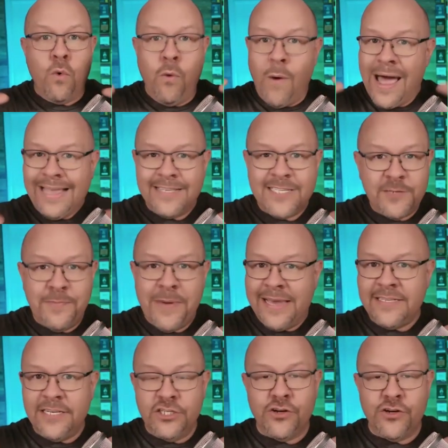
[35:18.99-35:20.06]
White
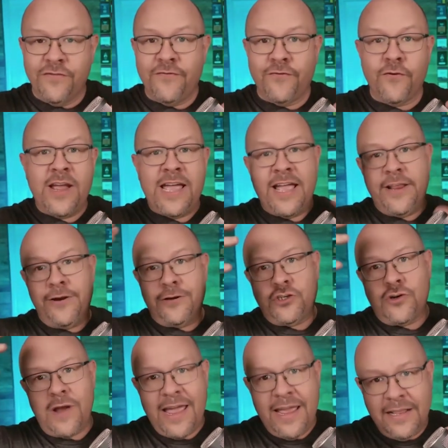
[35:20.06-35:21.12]
space is your friend. You're
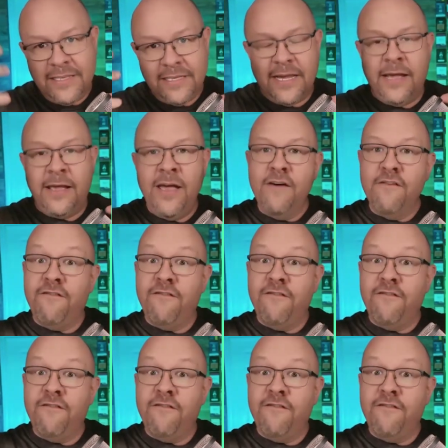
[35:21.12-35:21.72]
trying to